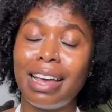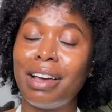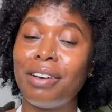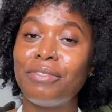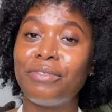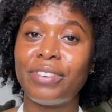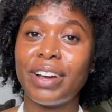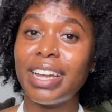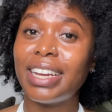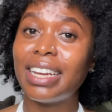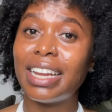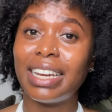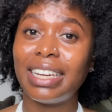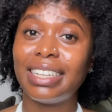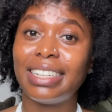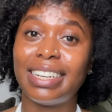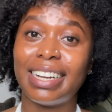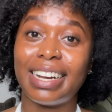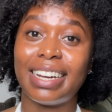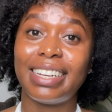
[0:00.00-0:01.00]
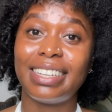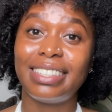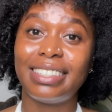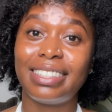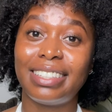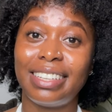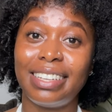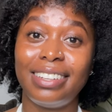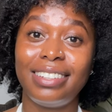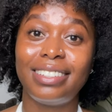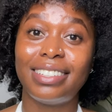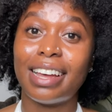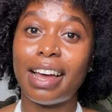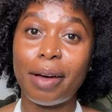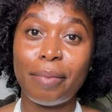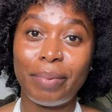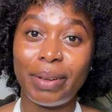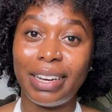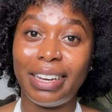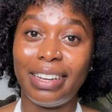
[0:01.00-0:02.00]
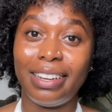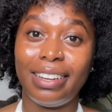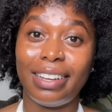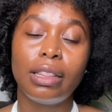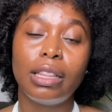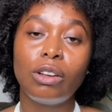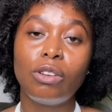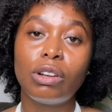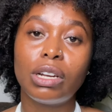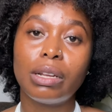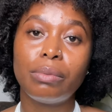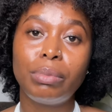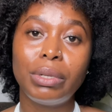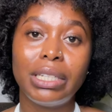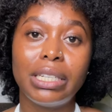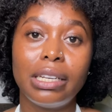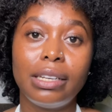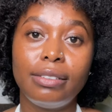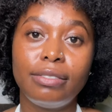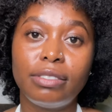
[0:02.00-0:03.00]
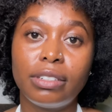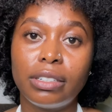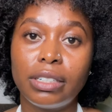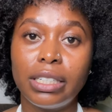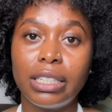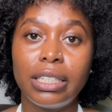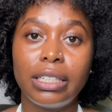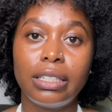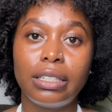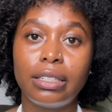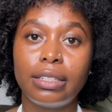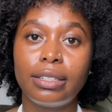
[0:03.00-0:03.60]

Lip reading: Finally, guys, it's happening. They're gonna be delivering it